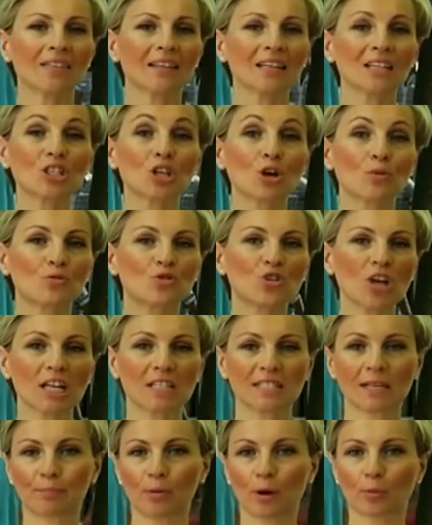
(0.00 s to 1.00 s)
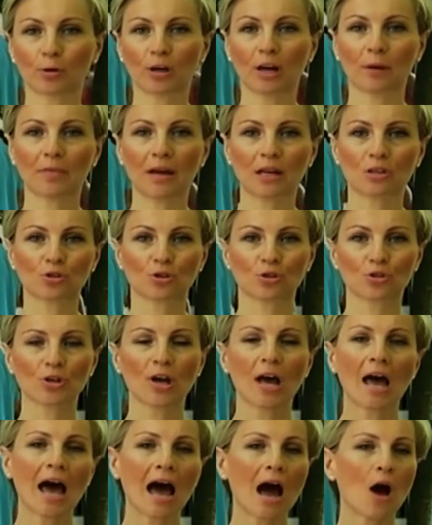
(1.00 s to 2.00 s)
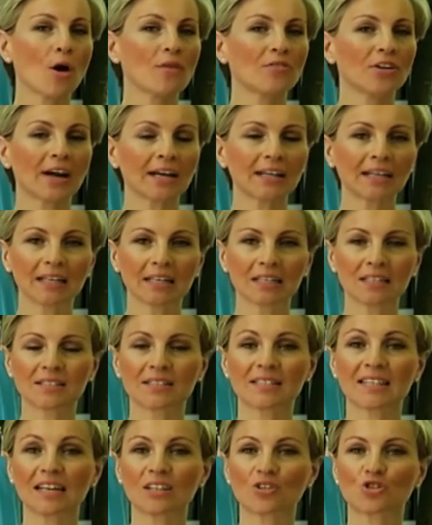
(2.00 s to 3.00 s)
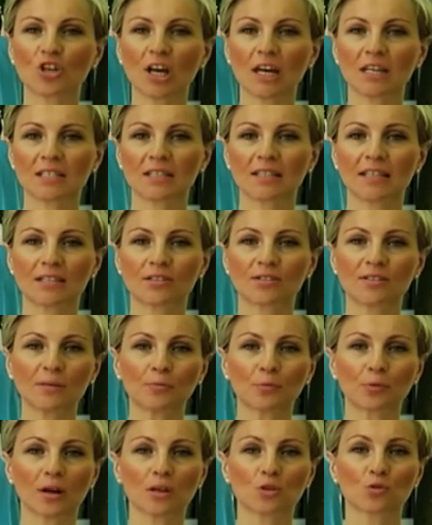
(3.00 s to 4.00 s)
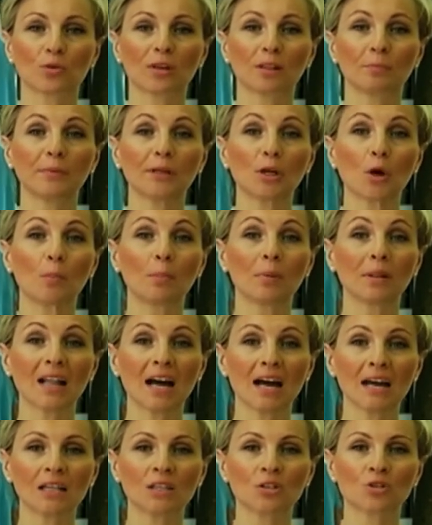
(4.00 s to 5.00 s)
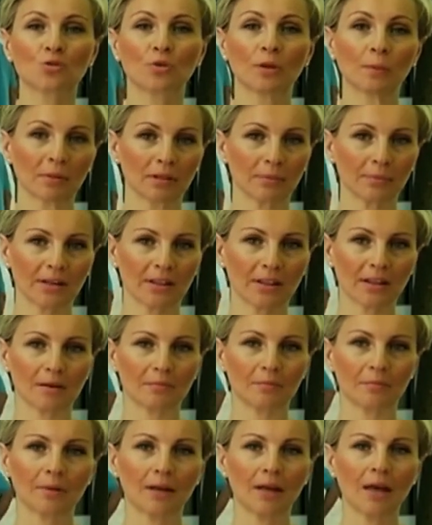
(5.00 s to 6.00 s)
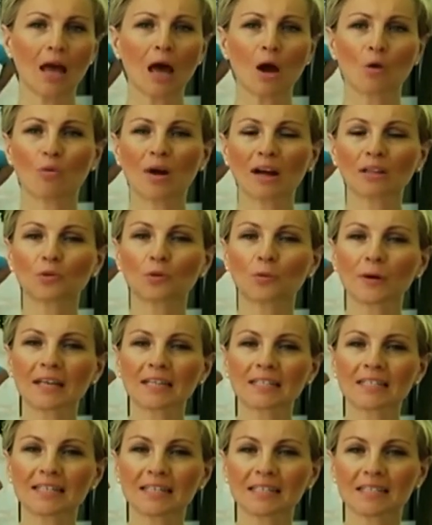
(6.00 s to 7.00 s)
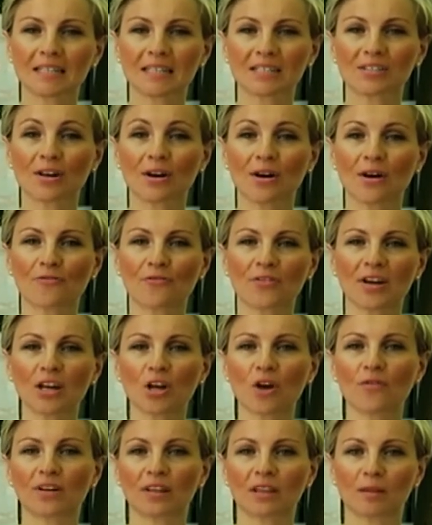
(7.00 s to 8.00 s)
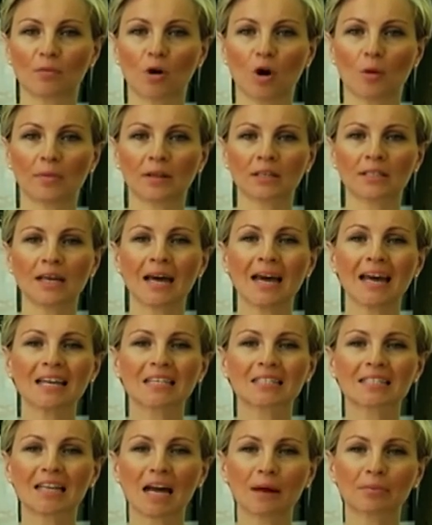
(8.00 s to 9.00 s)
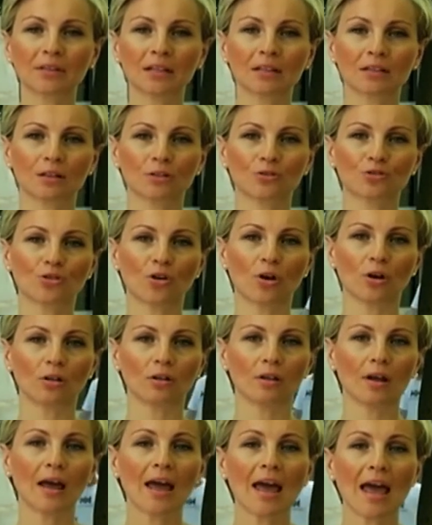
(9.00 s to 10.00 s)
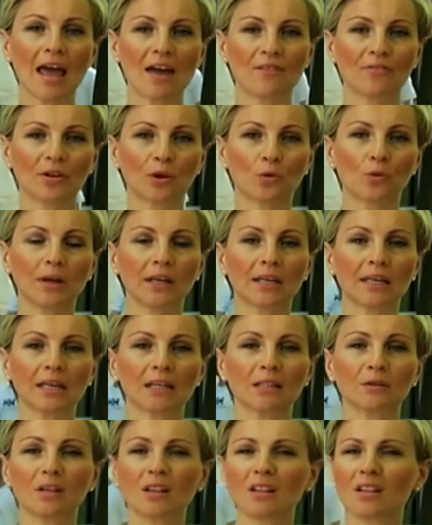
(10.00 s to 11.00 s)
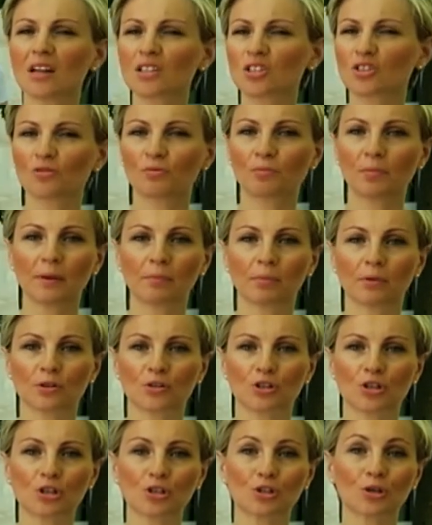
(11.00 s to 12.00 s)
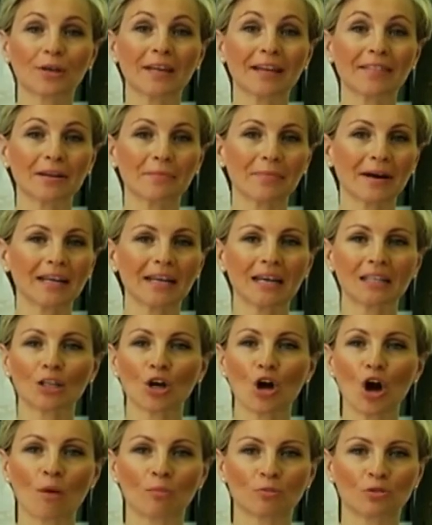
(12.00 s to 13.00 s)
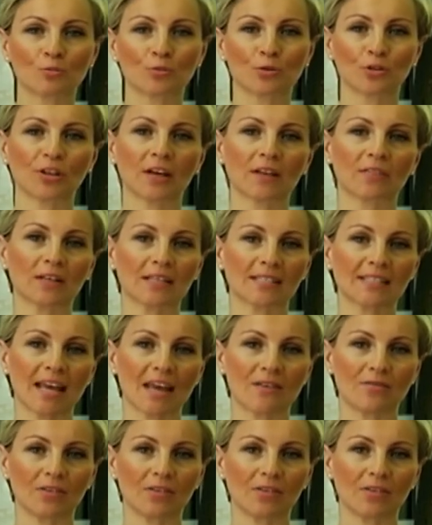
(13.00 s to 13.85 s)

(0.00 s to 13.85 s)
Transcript: Athens objects some popular measures. However, analysts suggest that Tsipras will be obliged to implement them. What Greek citizens are afraid of at the moment is capital control. Every weekend, lots of people choose to get their money at home to protect their